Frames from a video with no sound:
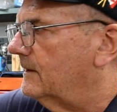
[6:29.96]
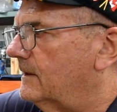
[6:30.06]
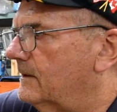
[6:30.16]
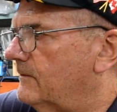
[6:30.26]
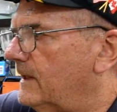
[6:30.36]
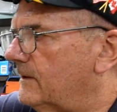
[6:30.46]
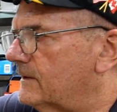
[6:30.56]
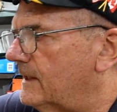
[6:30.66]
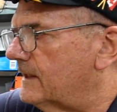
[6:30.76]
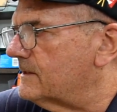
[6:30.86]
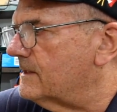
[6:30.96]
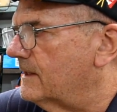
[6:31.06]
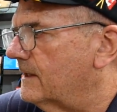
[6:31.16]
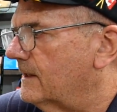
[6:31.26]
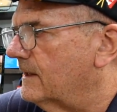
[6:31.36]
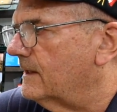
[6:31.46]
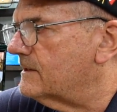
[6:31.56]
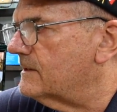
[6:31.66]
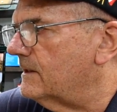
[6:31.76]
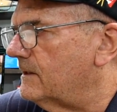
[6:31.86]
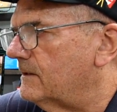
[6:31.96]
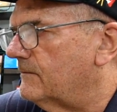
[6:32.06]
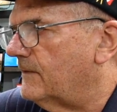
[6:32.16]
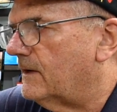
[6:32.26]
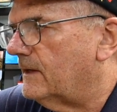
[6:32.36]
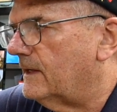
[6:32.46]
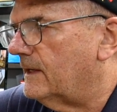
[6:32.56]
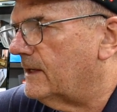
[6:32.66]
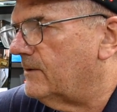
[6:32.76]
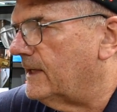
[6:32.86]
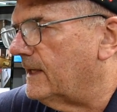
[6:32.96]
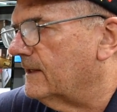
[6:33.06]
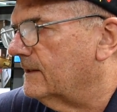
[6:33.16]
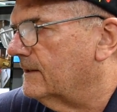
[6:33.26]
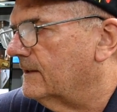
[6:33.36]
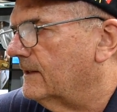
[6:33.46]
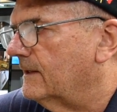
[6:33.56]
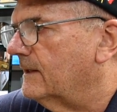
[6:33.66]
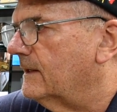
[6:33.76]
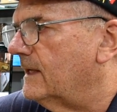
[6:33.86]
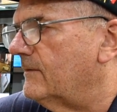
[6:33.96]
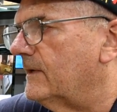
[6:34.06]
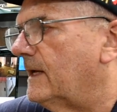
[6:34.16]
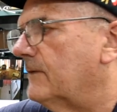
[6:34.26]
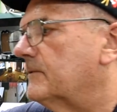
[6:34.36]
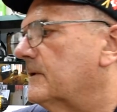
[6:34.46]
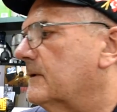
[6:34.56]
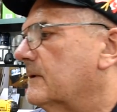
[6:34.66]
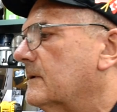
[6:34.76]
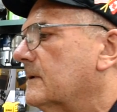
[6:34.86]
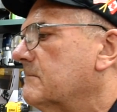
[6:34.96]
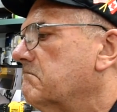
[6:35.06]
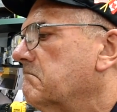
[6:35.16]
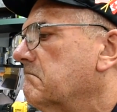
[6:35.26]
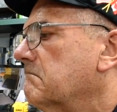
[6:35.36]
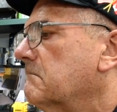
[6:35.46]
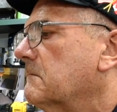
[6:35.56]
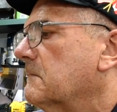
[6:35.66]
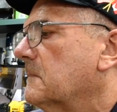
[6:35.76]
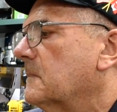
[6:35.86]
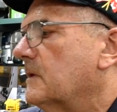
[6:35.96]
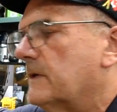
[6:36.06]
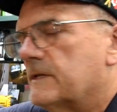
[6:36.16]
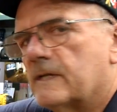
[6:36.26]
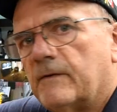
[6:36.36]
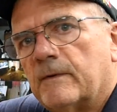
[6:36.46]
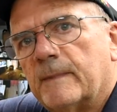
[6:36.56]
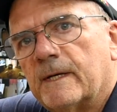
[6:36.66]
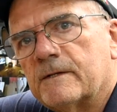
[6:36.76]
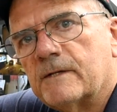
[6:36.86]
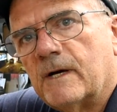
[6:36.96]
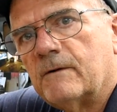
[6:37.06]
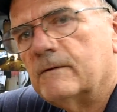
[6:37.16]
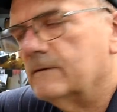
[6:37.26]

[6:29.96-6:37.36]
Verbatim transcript: The Envirotex is still fairly liquidy, even after 37 minutes now.